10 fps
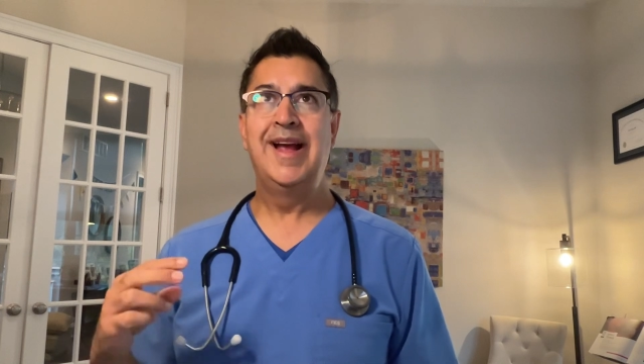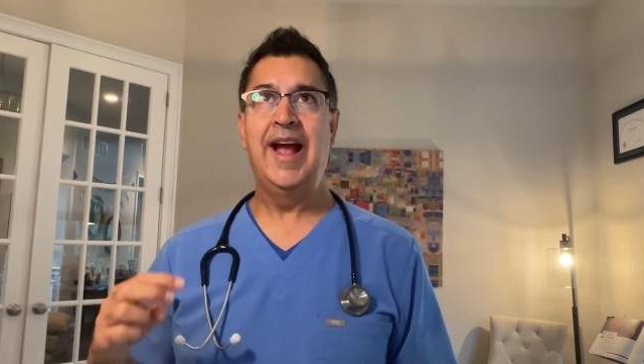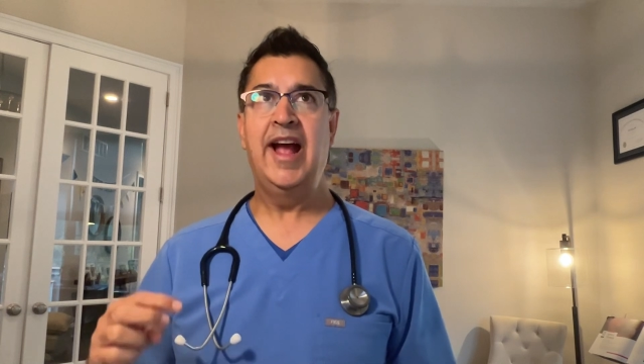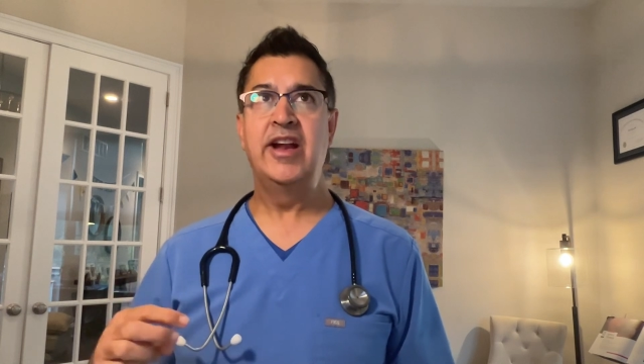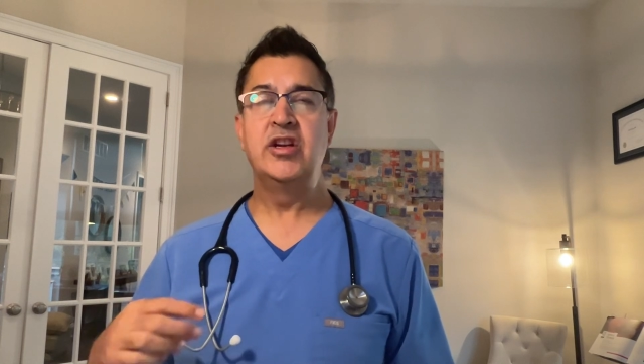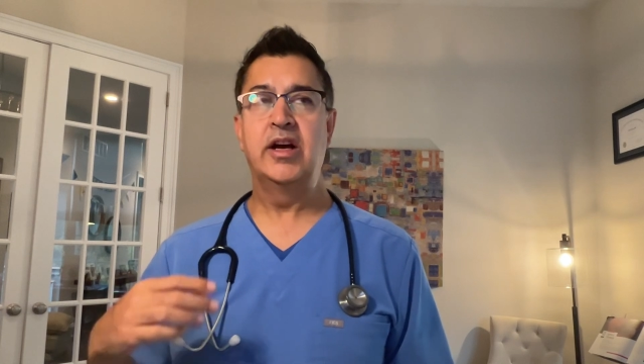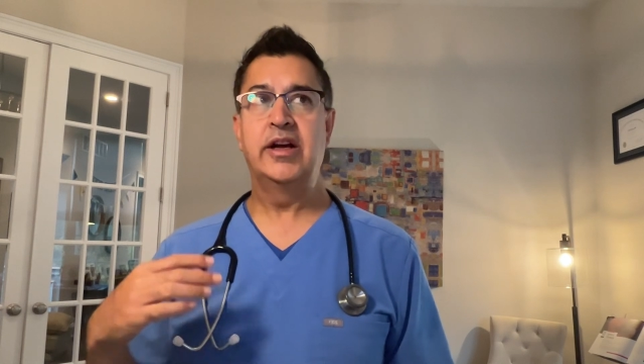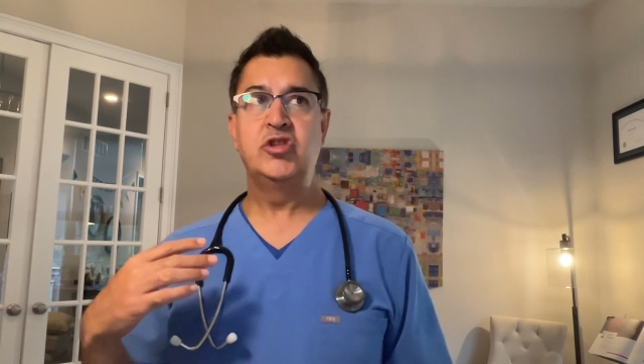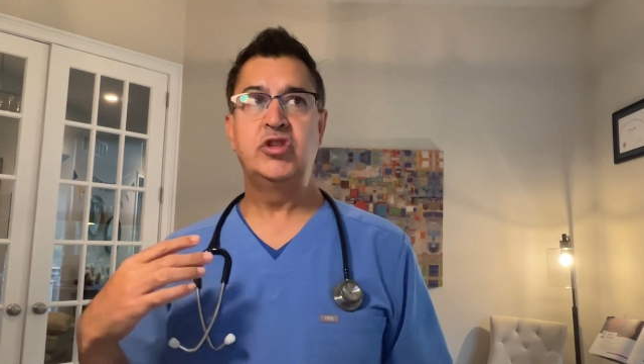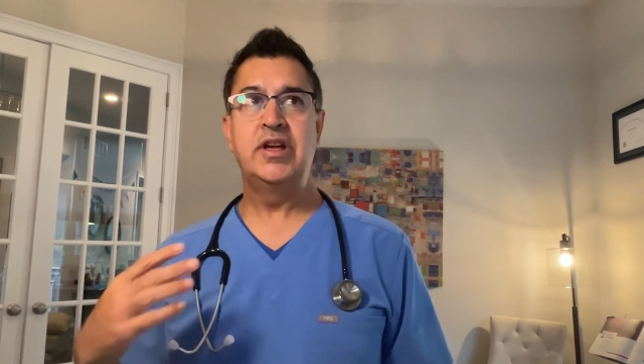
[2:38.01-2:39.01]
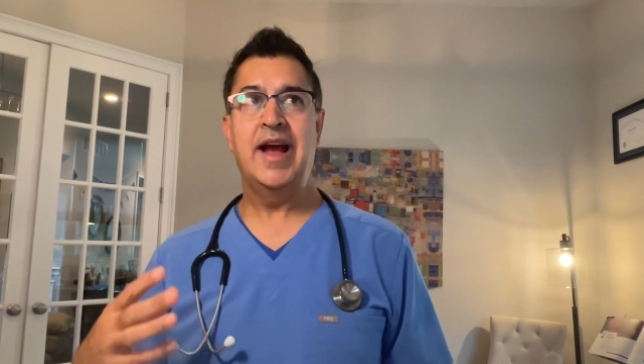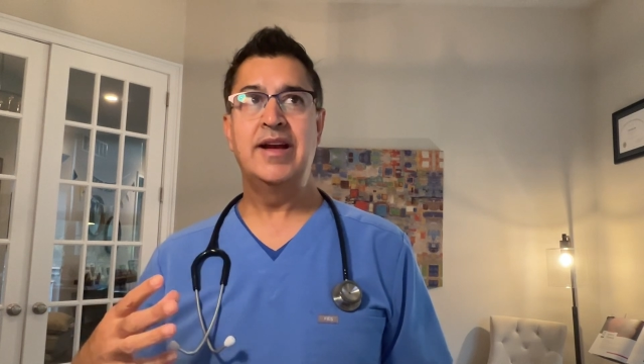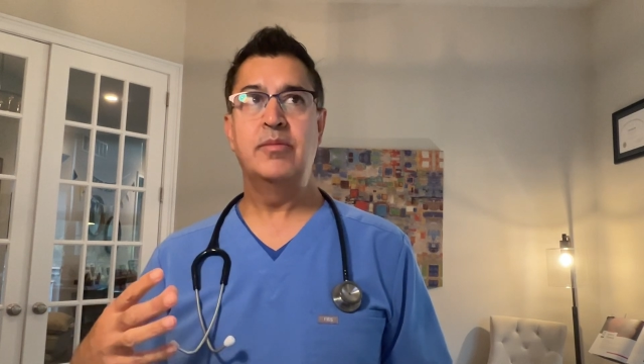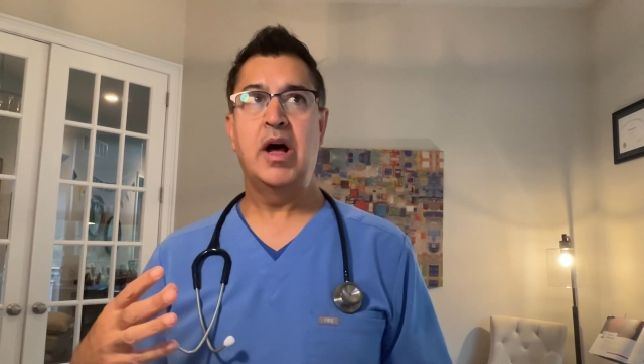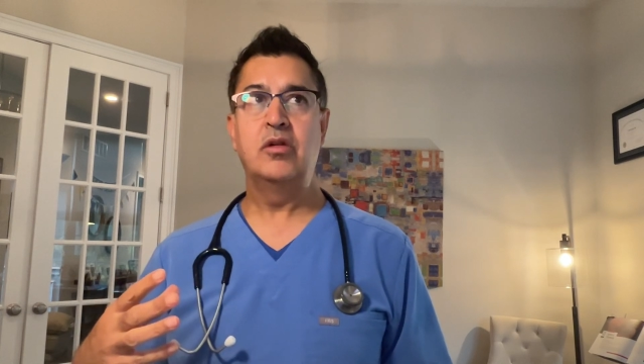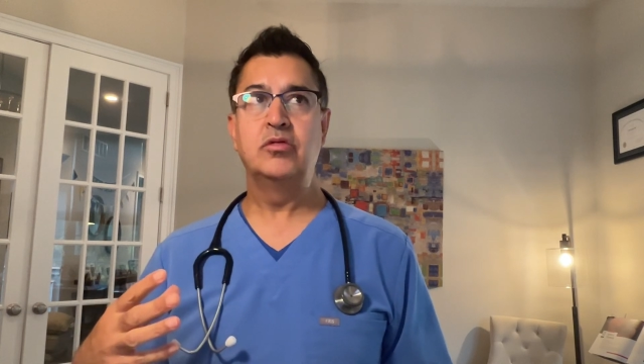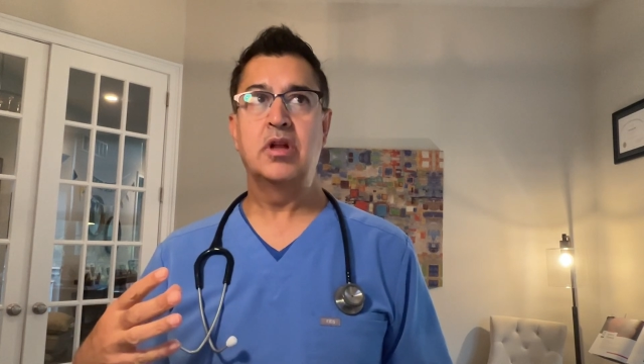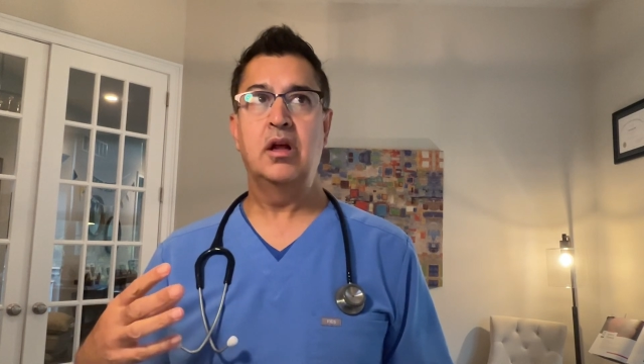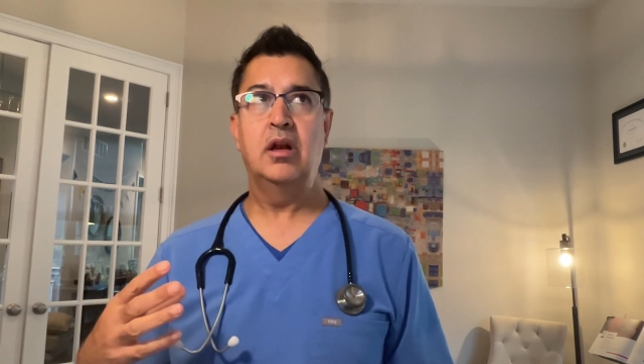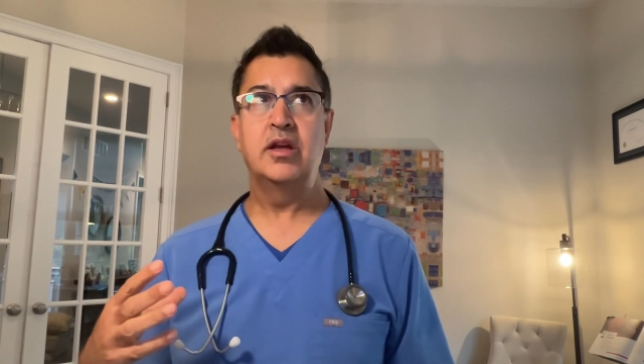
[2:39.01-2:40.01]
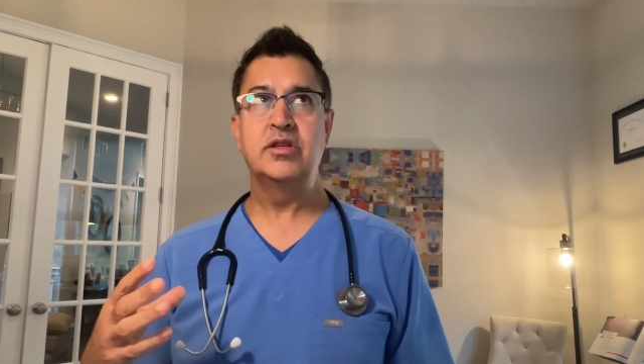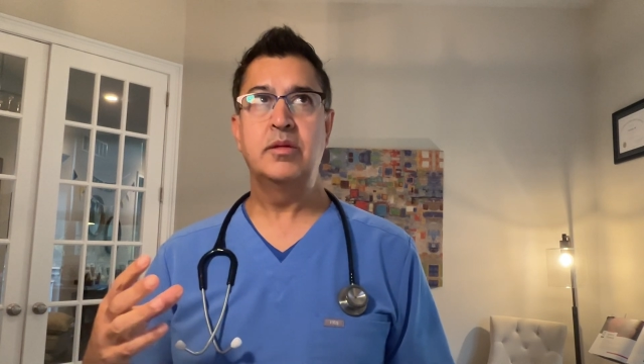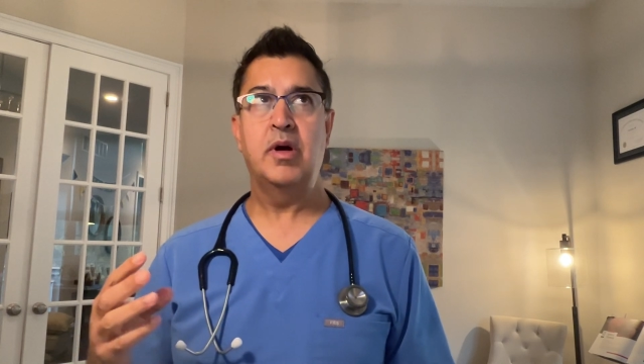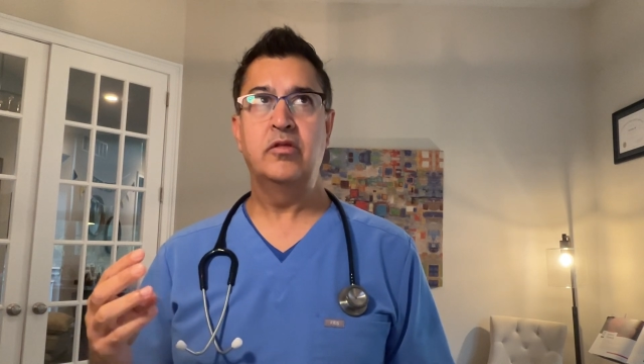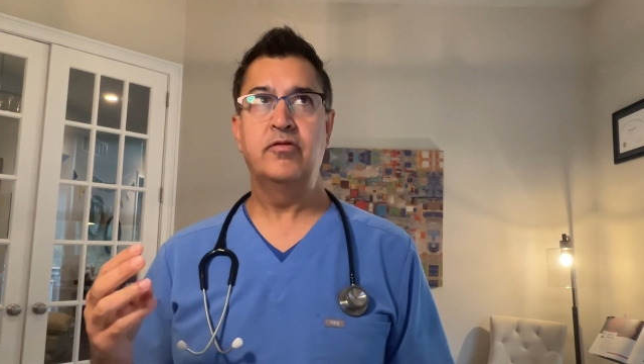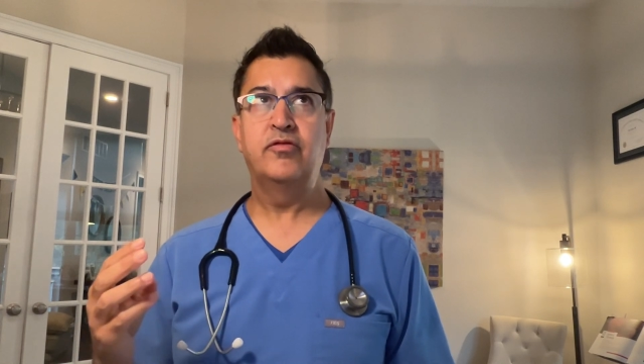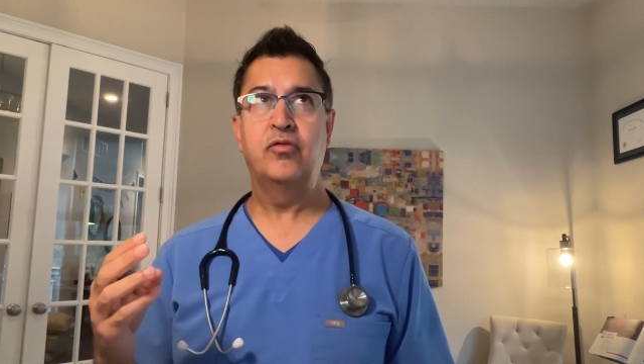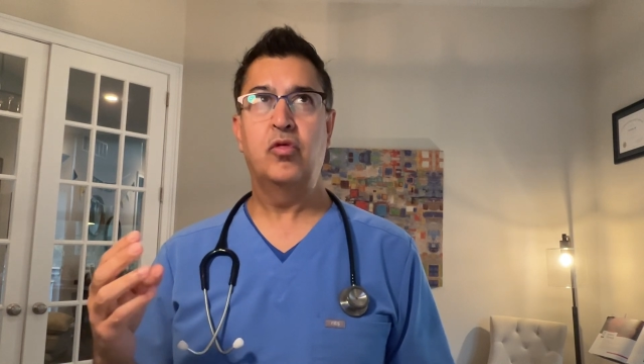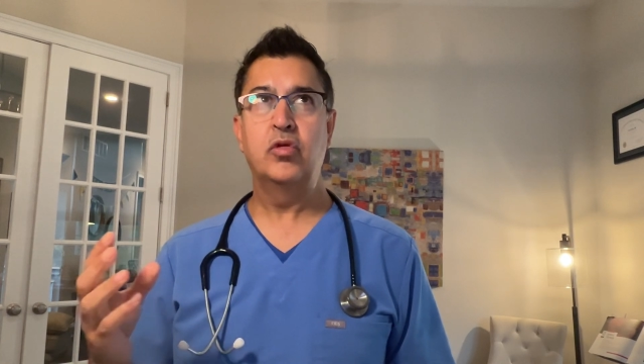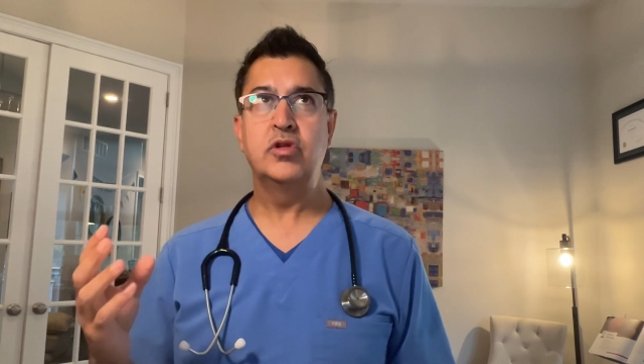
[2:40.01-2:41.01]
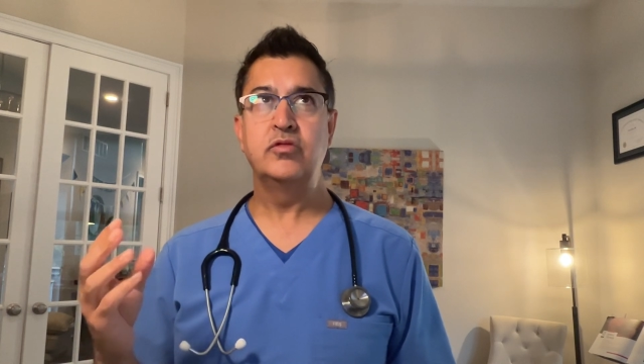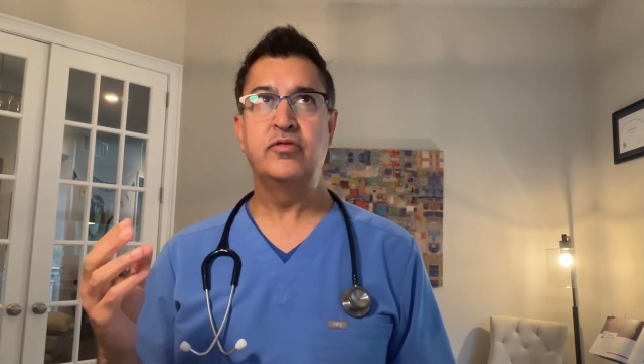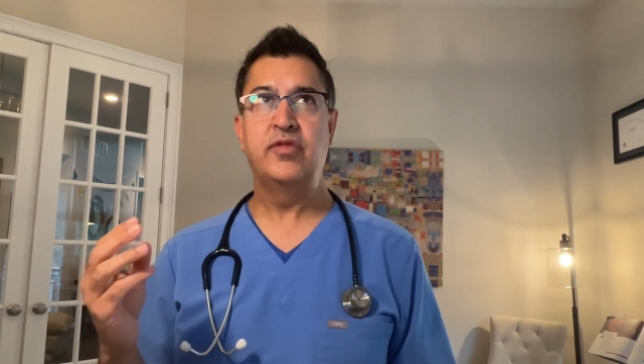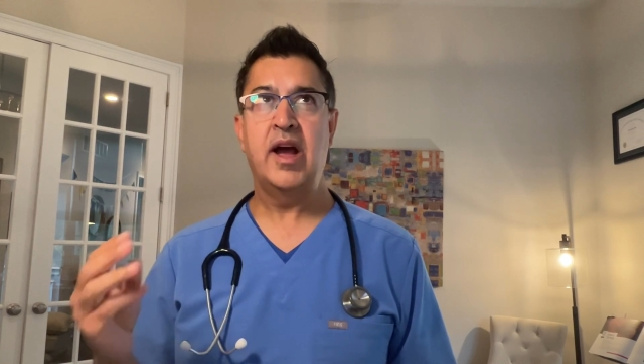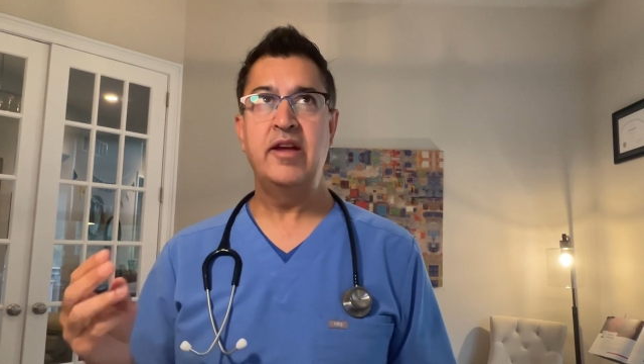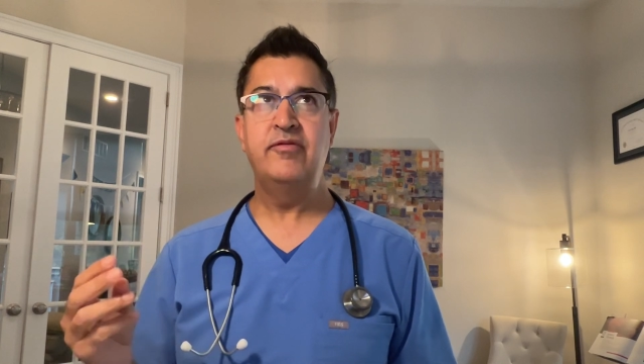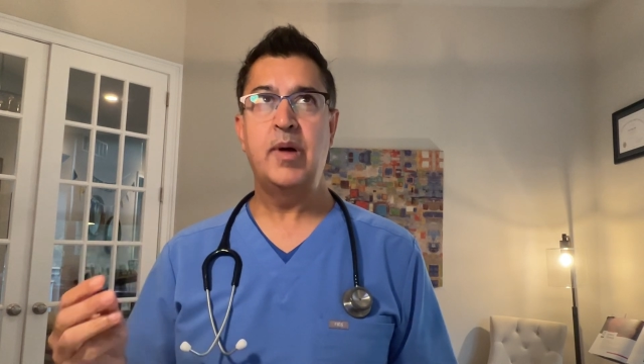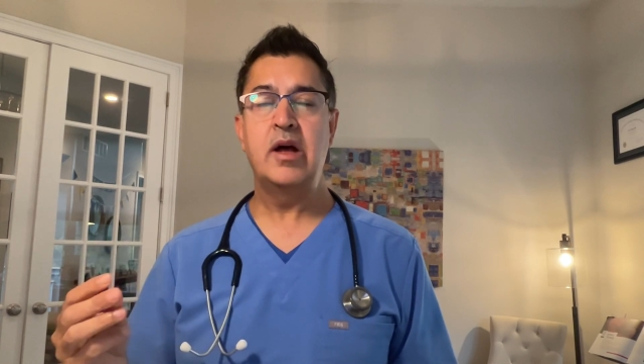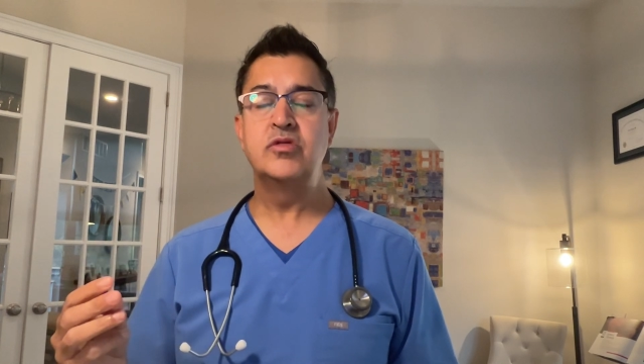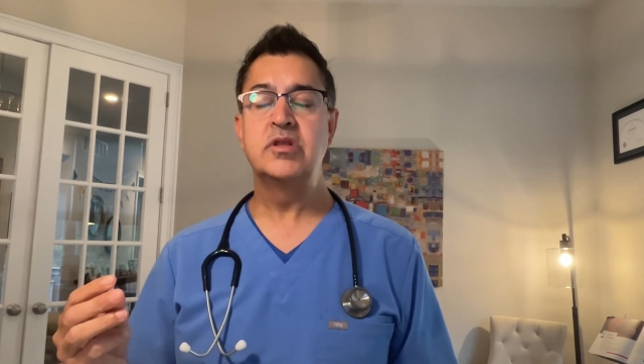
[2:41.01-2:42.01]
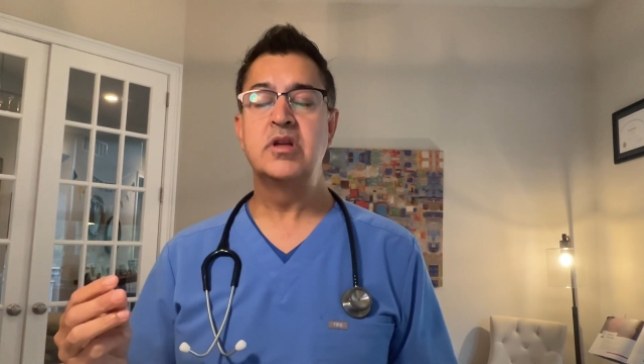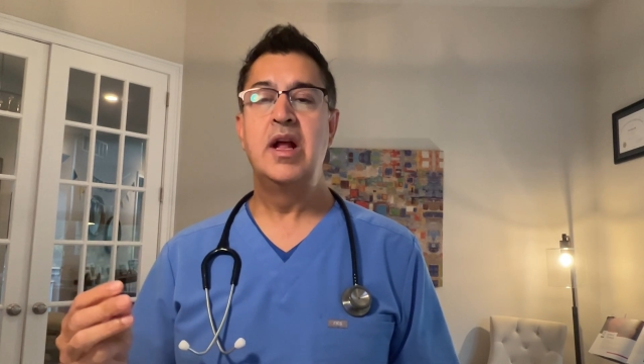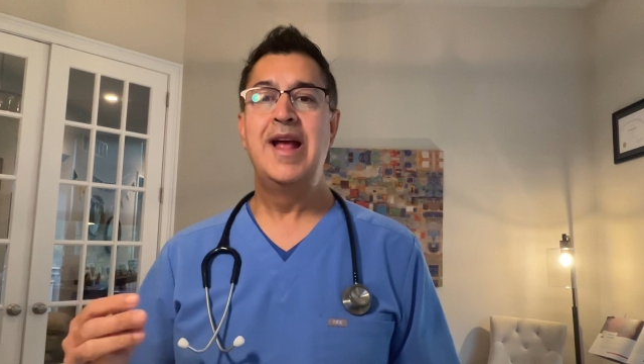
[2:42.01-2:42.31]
and she had lost about 4 to 5 pounds.